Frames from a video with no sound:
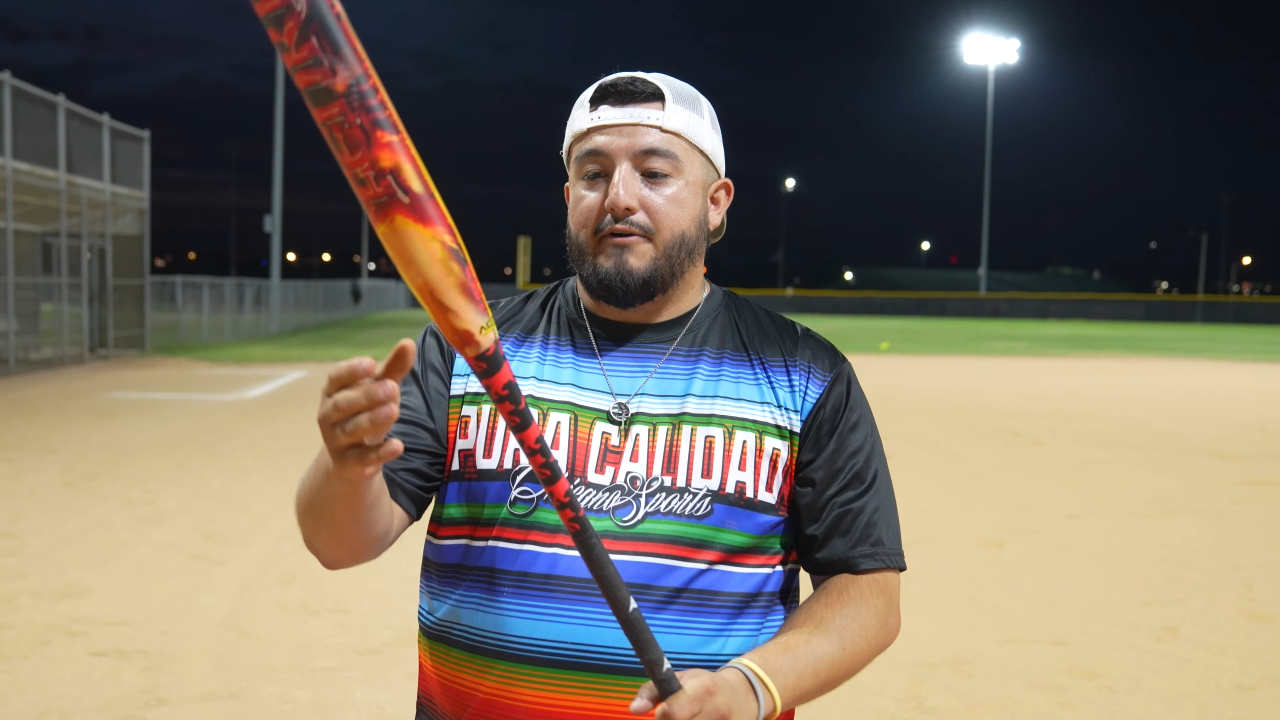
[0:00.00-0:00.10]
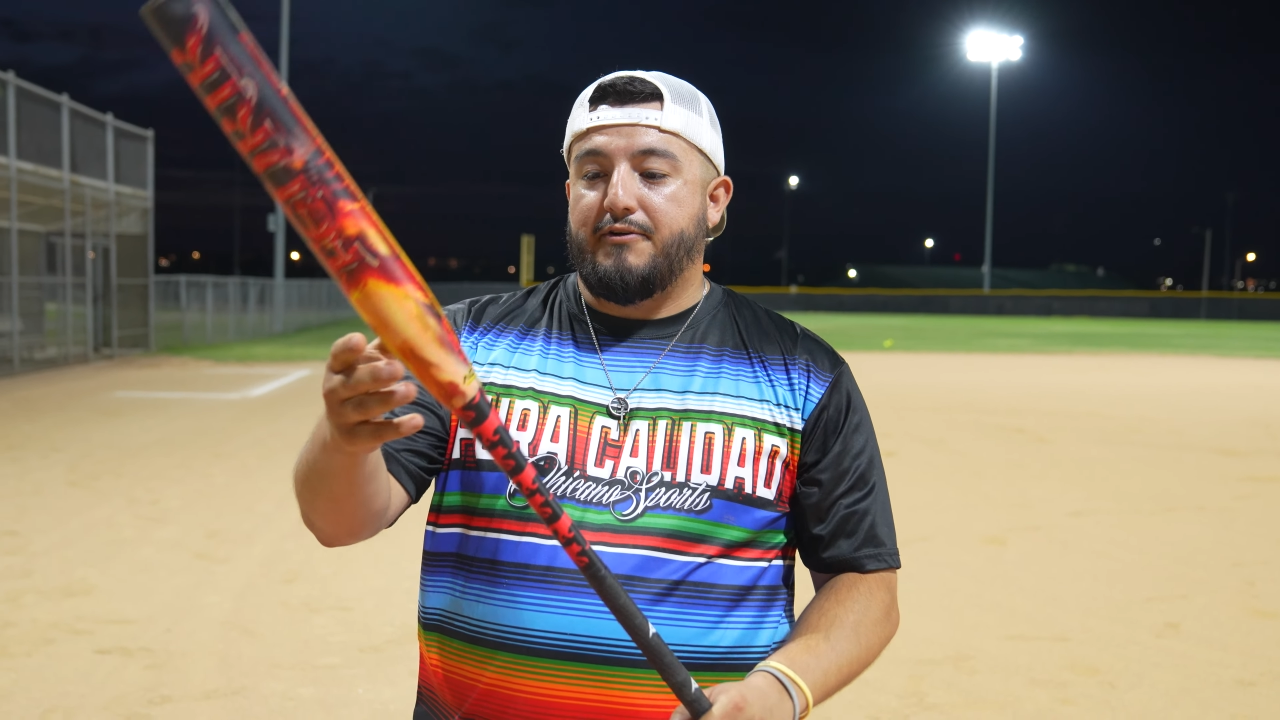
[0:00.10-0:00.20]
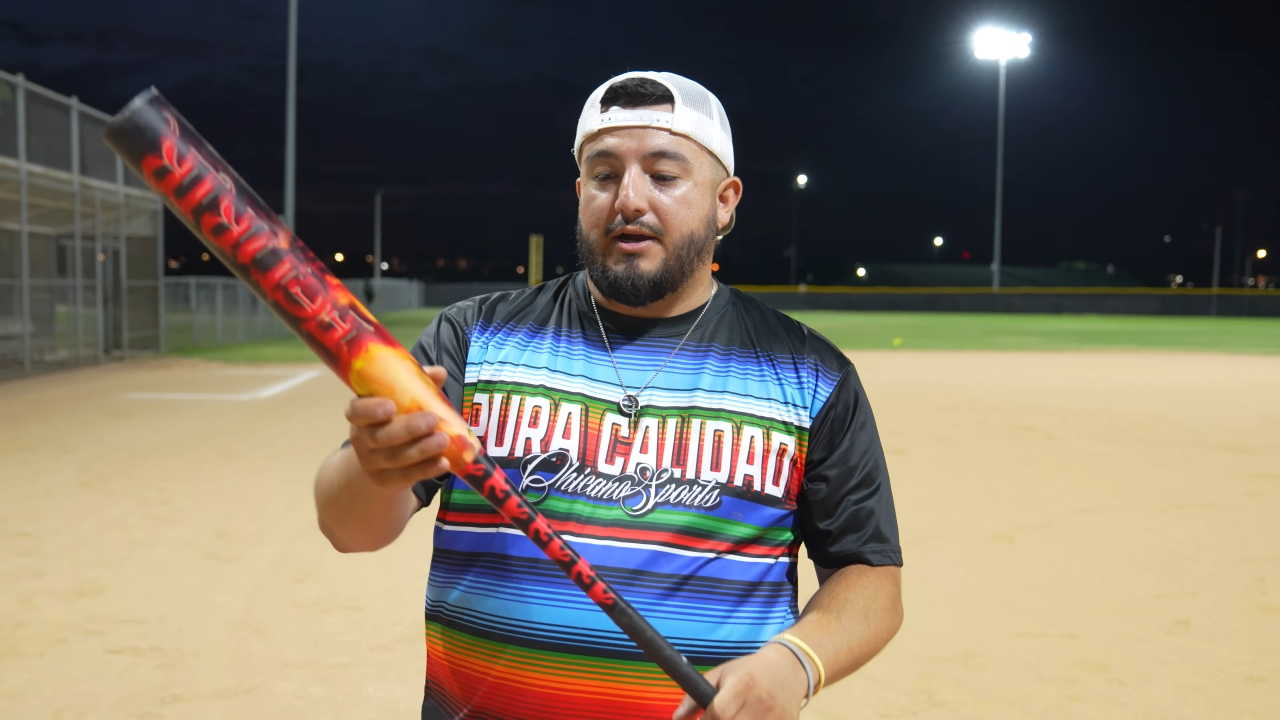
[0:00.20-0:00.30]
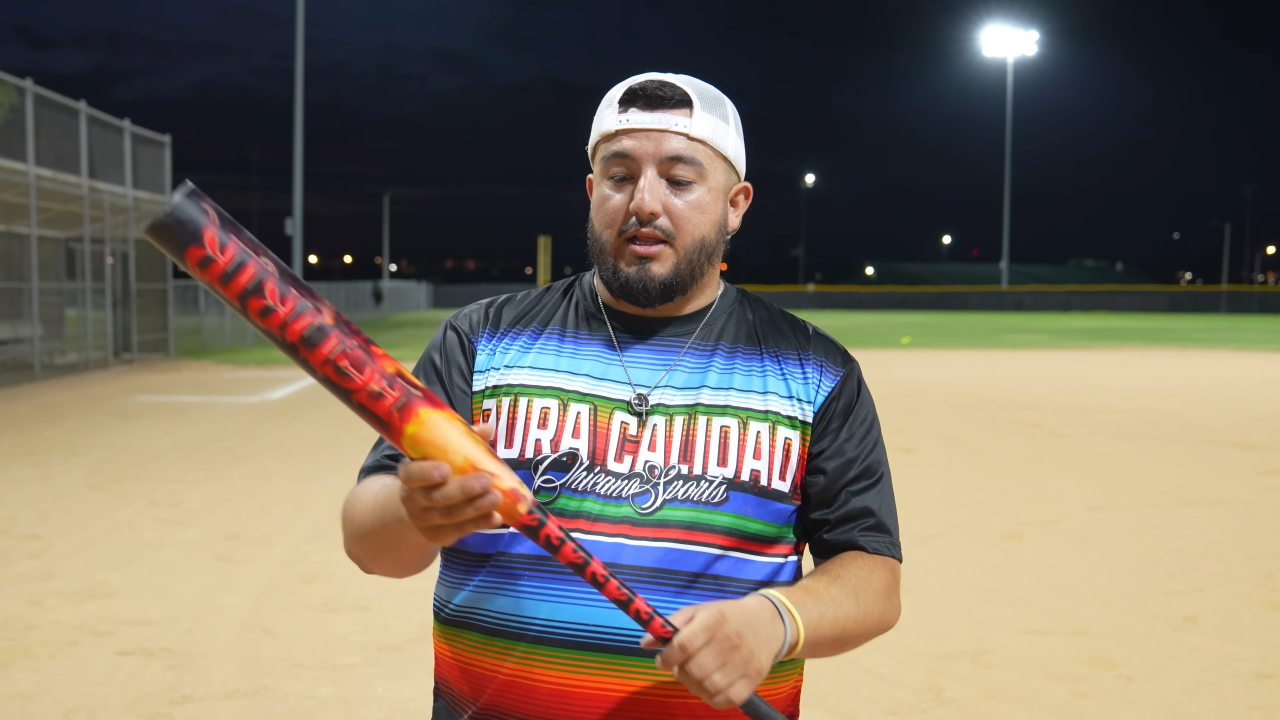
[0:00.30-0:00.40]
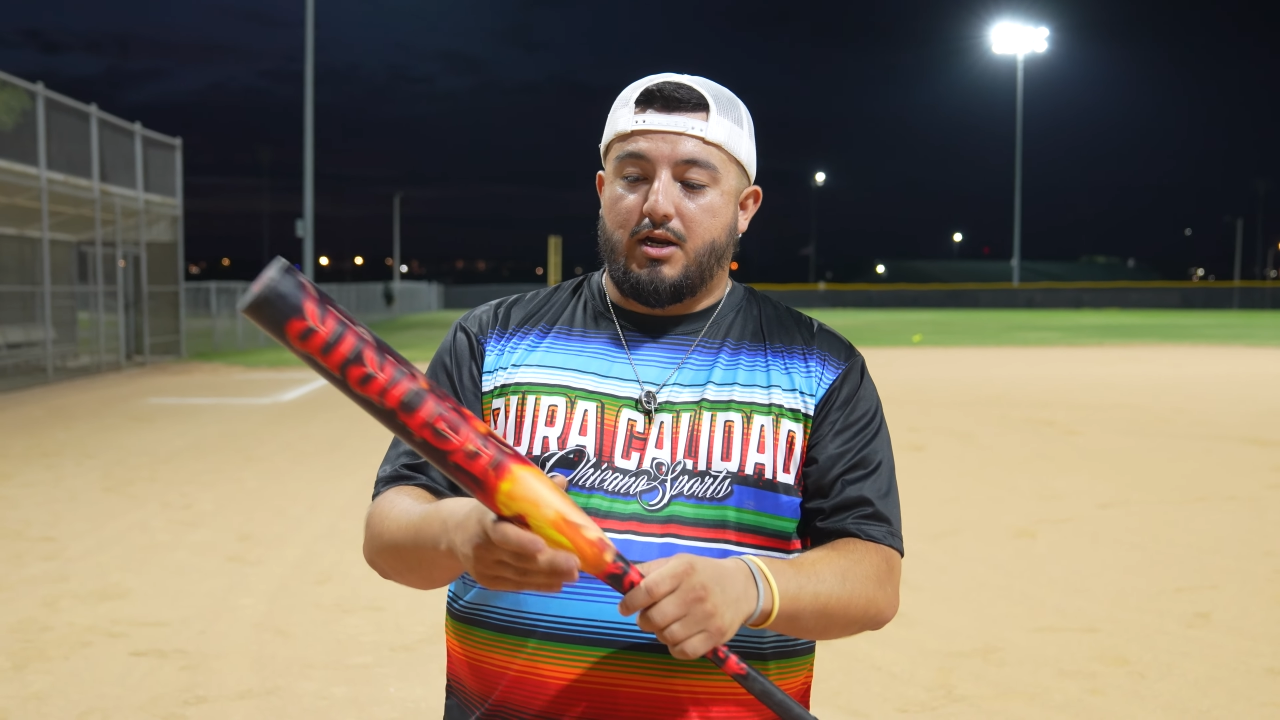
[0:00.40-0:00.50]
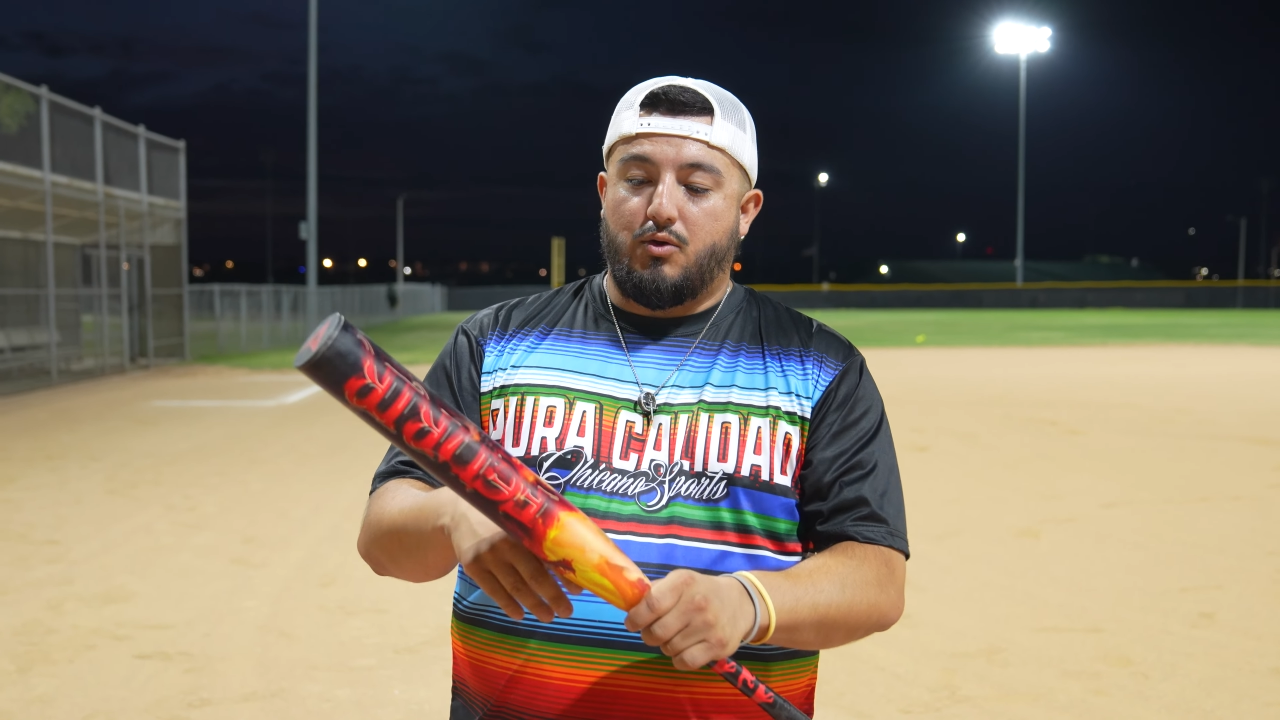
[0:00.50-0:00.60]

I feel like a lot